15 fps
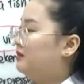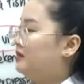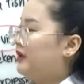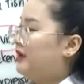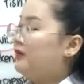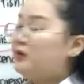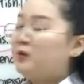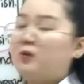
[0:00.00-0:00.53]

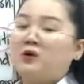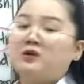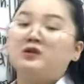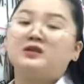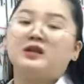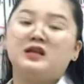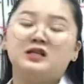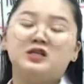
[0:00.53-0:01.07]
if you want to
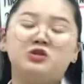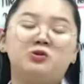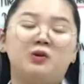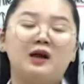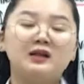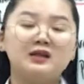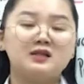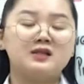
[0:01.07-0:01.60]
test your
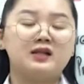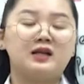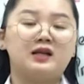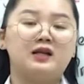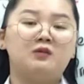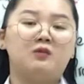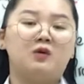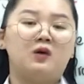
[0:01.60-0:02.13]

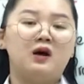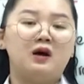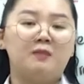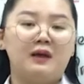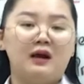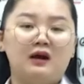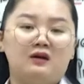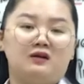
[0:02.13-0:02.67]
understanding more
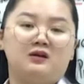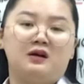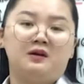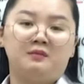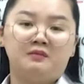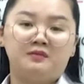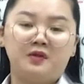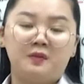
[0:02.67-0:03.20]
about
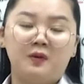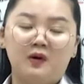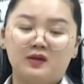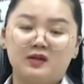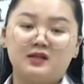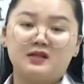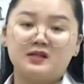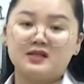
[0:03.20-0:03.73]

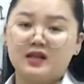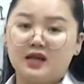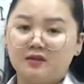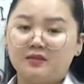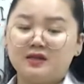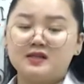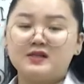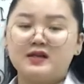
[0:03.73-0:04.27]
reported
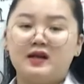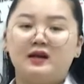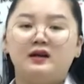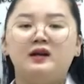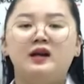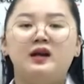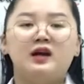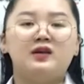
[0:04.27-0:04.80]
statements here,
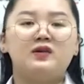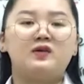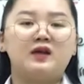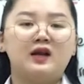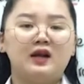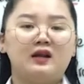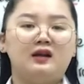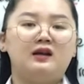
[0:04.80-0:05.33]
you
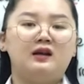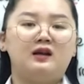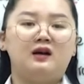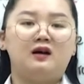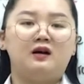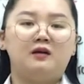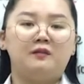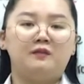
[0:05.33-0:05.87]
can
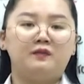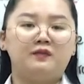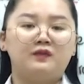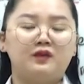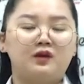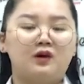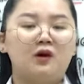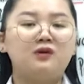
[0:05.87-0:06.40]

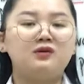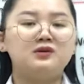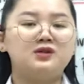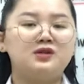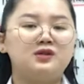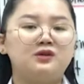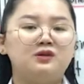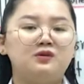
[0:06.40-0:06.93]
go
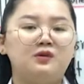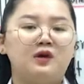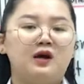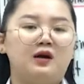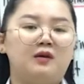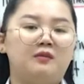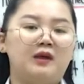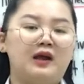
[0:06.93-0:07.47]

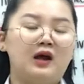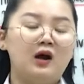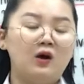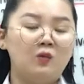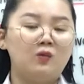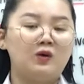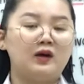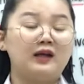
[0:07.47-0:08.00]
to my
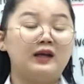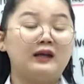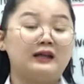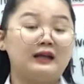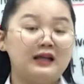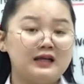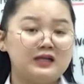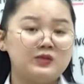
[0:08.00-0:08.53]
homework and
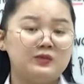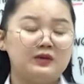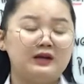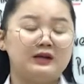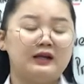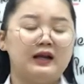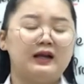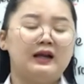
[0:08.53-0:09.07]

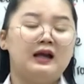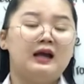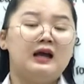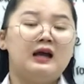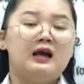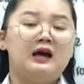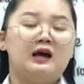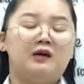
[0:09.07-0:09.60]
classwork that
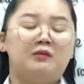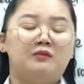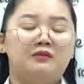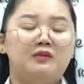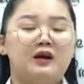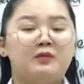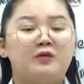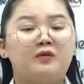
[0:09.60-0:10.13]

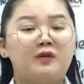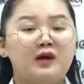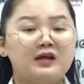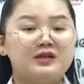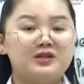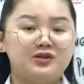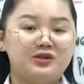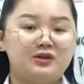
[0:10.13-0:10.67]
I
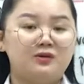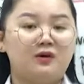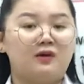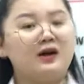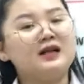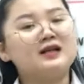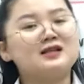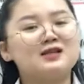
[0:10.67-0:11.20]
provide to you, all
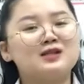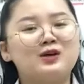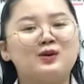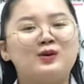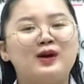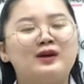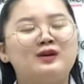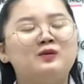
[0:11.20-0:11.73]
right?
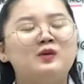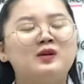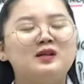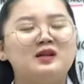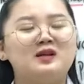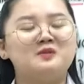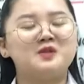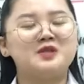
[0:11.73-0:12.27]
So
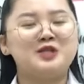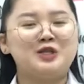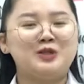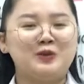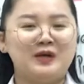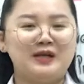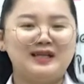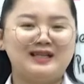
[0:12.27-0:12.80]
everyone, see
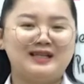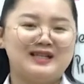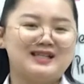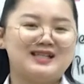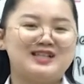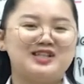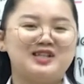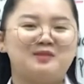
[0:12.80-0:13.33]
you in the next
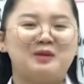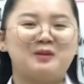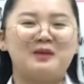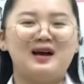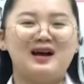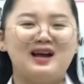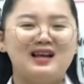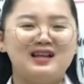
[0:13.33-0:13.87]
session. Bye
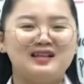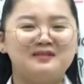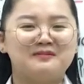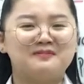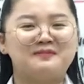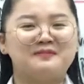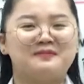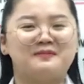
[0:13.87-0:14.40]
bye.